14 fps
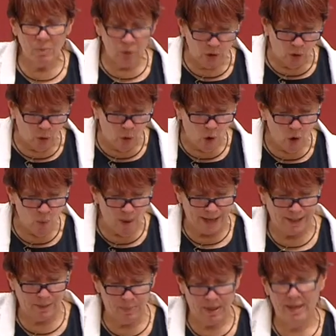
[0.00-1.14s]
will
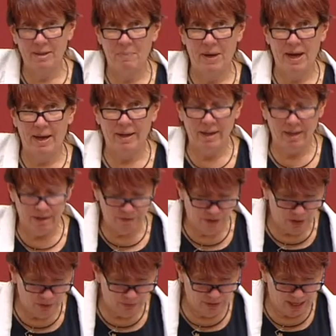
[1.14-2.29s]
always be the party of
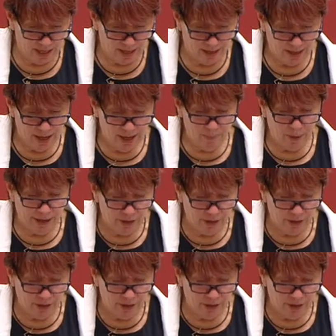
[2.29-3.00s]
healthcare. By